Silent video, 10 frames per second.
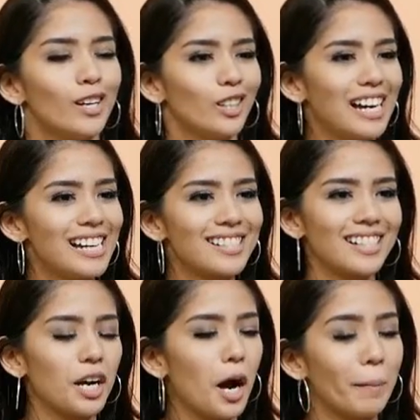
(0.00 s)
You guys
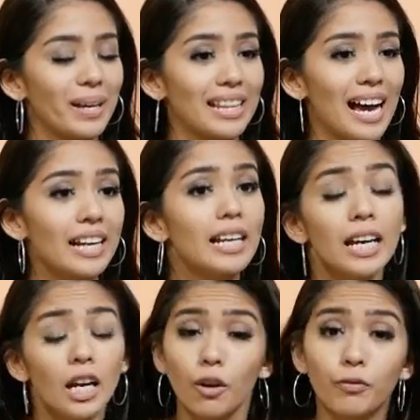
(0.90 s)
can comment that.
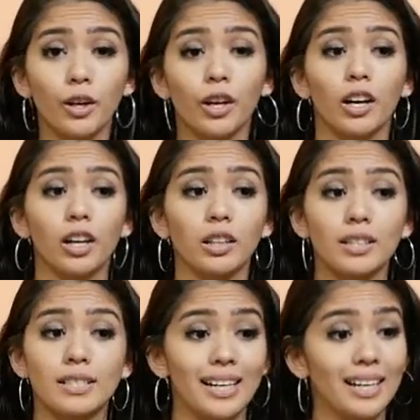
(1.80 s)
If you're,
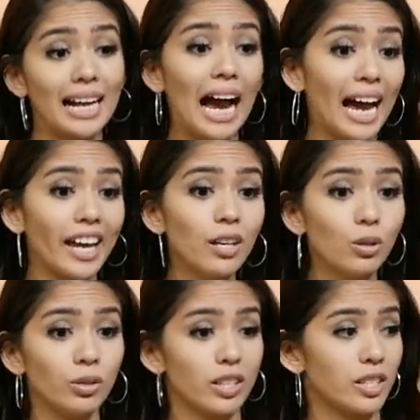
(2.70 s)
let's say, a guy
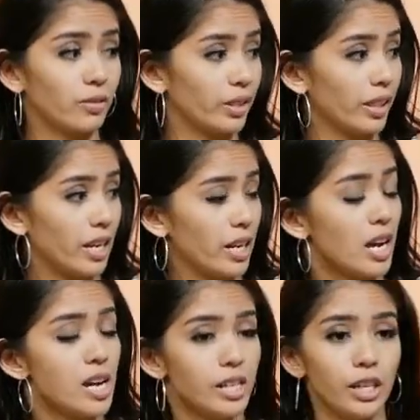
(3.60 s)
who doesn't really,
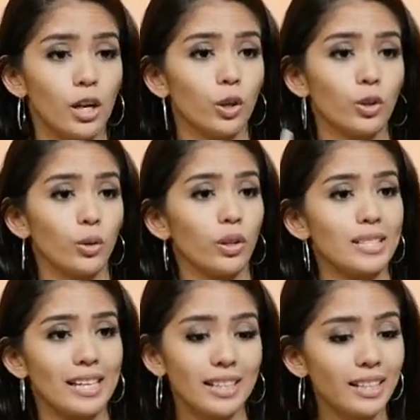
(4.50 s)
you know, do the
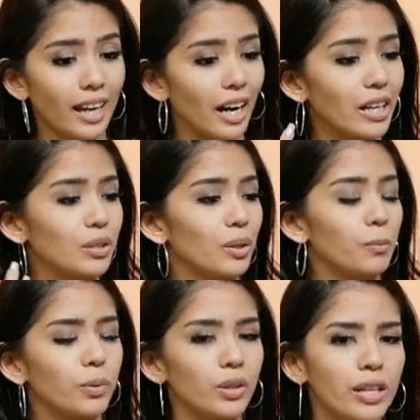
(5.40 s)
skincare, do the
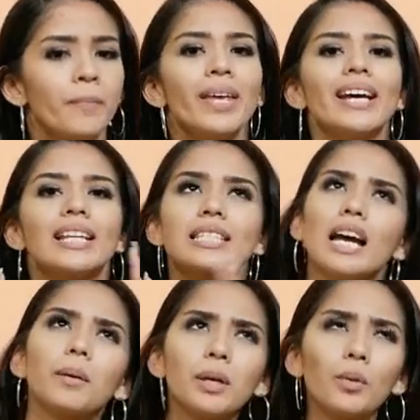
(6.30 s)
beauty,
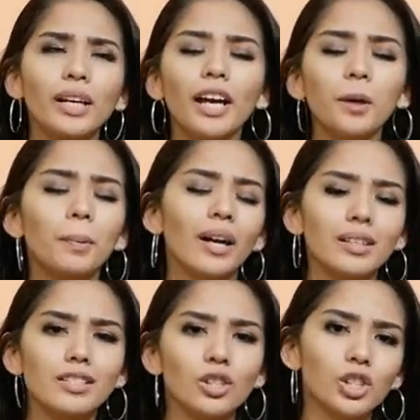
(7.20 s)
tell me what kind of
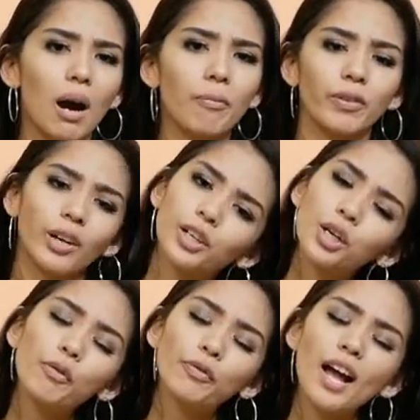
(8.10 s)
products you shop for your
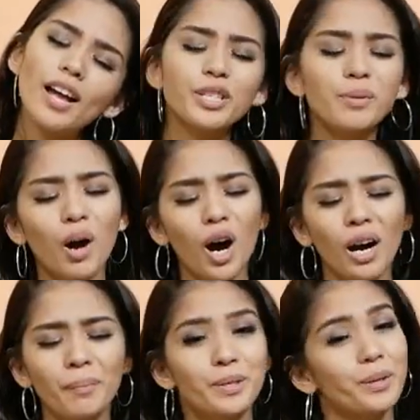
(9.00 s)
girlfriends, your
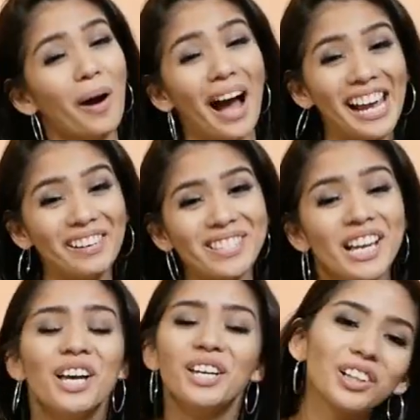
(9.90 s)
moms, your wives,
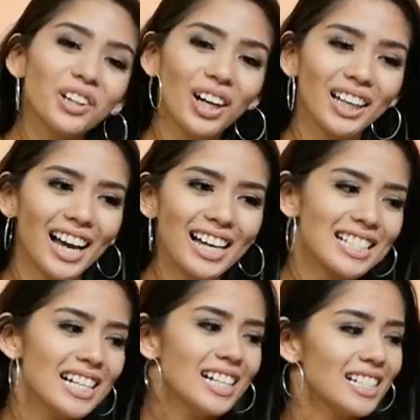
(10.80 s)
your lolas,
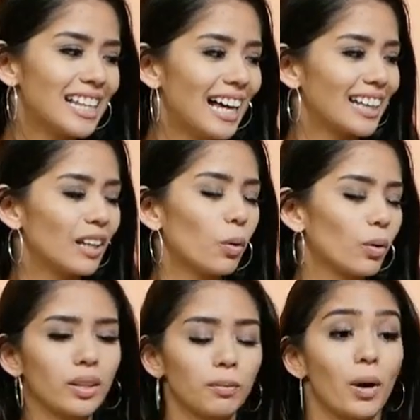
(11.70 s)
that
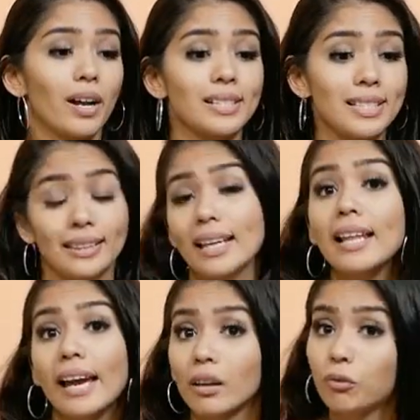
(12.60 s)
the products that they
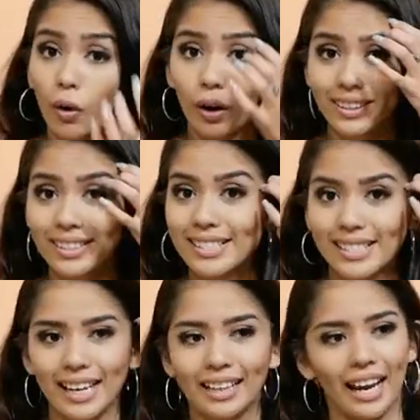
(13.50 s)
like for their
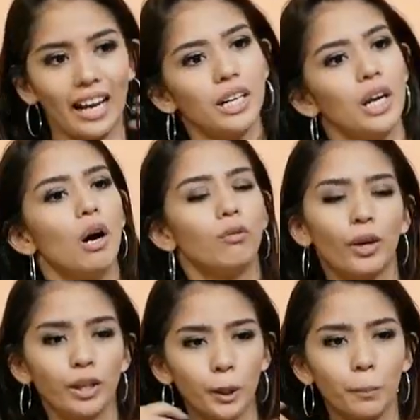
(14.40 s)
skin and
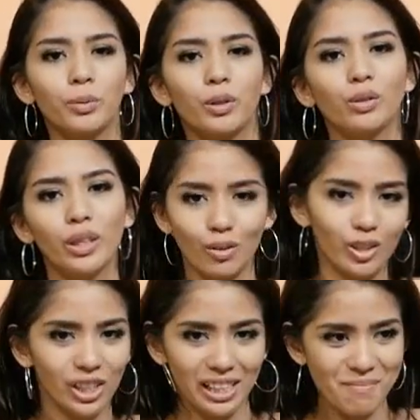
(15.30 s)
for their beauty
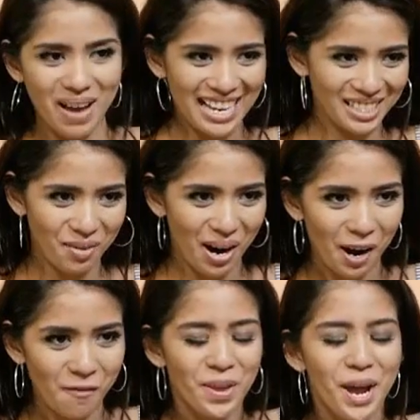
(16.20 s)
regime as well.
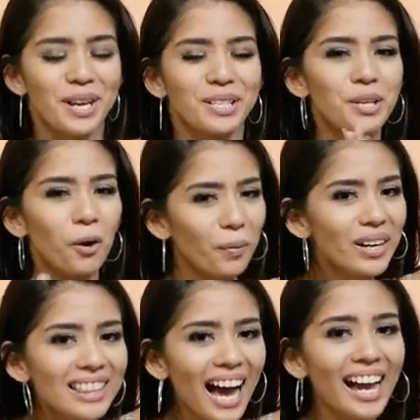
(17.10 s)
So
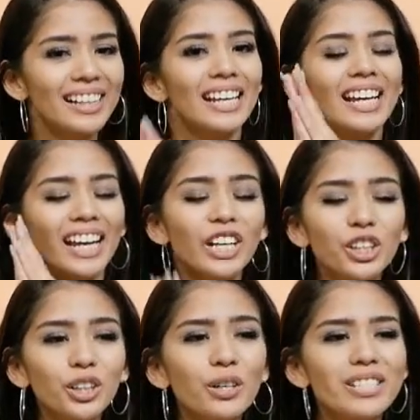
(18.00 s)
with that,
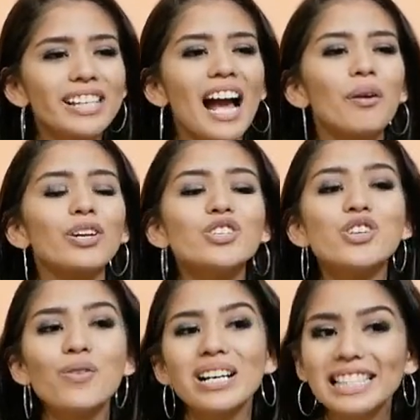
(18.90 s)
introducing our
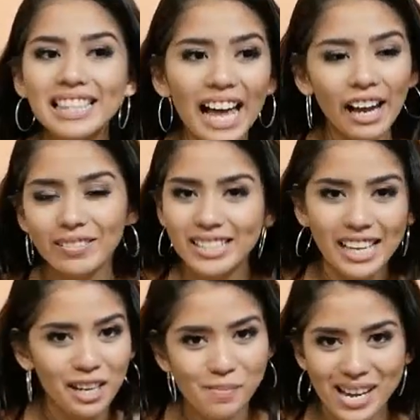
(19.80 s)
newest live
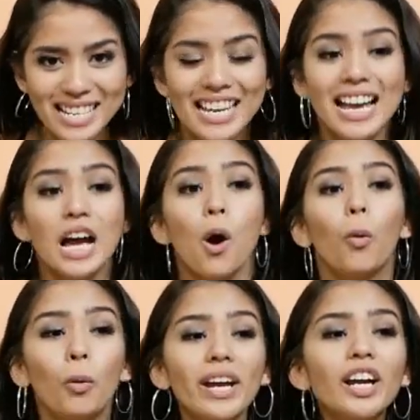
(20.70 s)
segment,
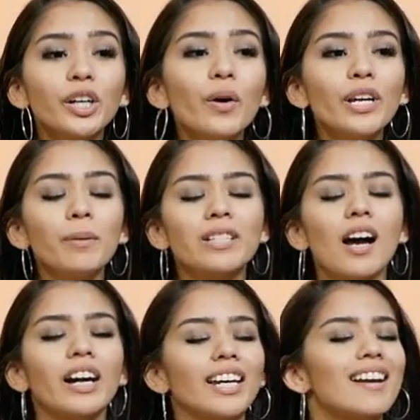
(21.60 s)
we are going to be
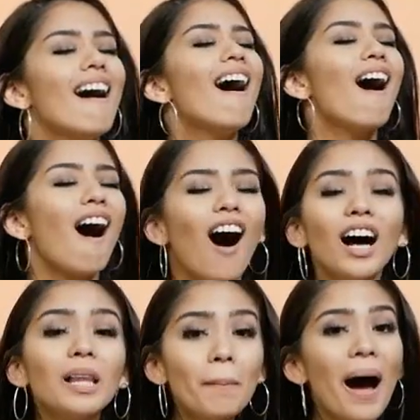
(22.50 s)
talking
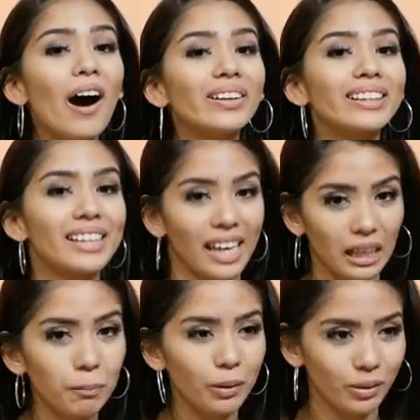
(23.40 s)
all about
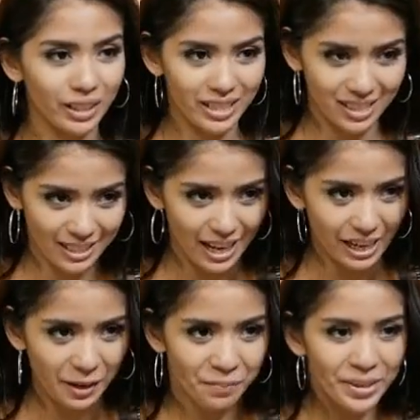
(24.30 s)
K-beauty
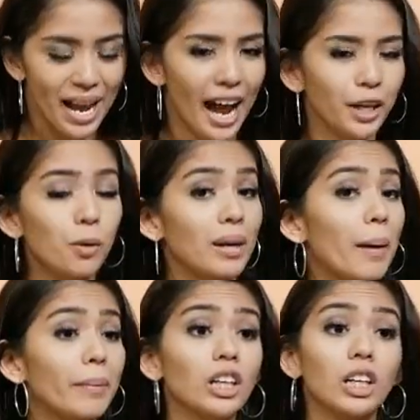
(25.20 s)
today. I know
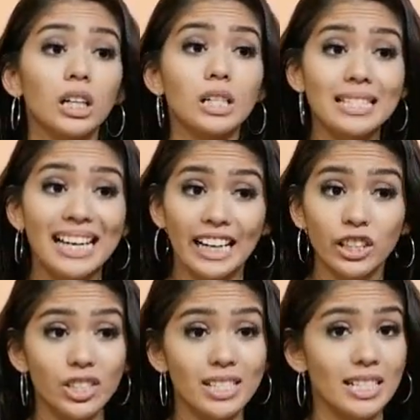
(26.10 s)
maraming girls na
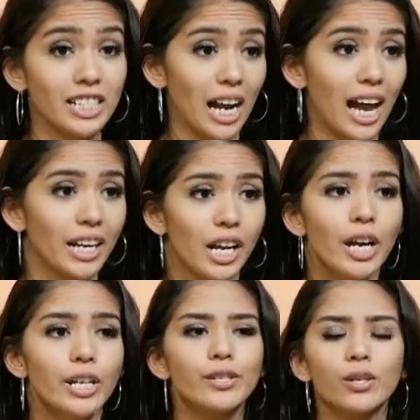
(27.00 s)
interested dyan
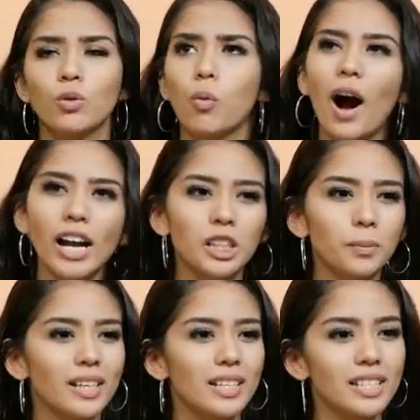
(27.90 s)
to watch
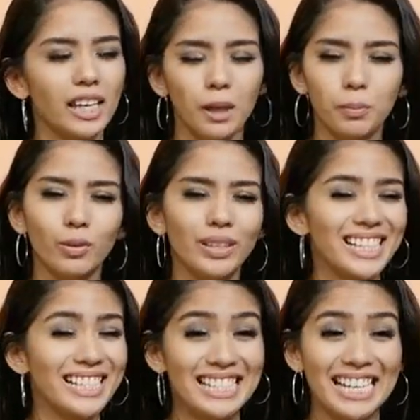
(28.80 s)
because K-beauty
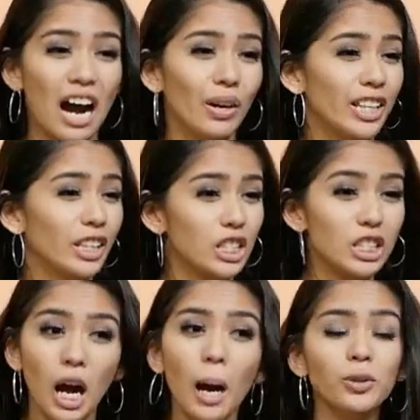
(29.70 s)
is now in the
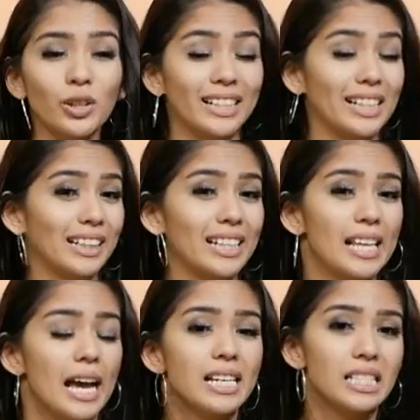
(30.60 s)
top trending list
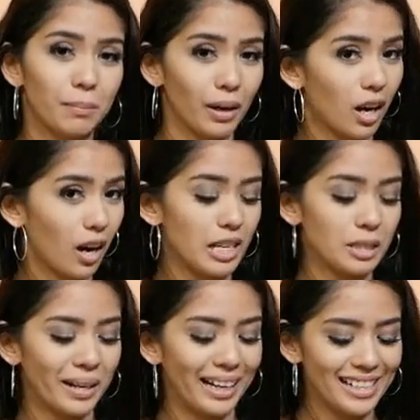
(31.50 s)
sa mga
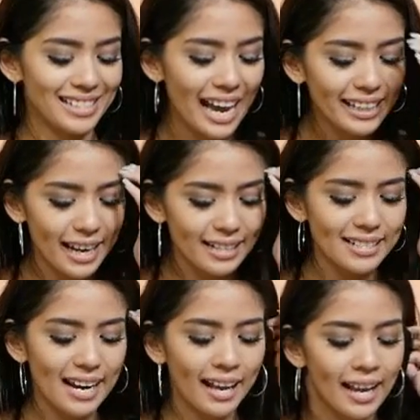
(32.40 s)
cosmetics. I can't
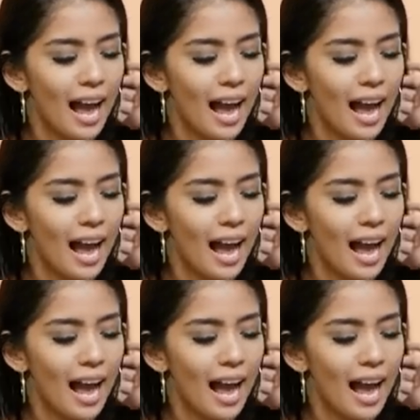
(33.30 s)
deny,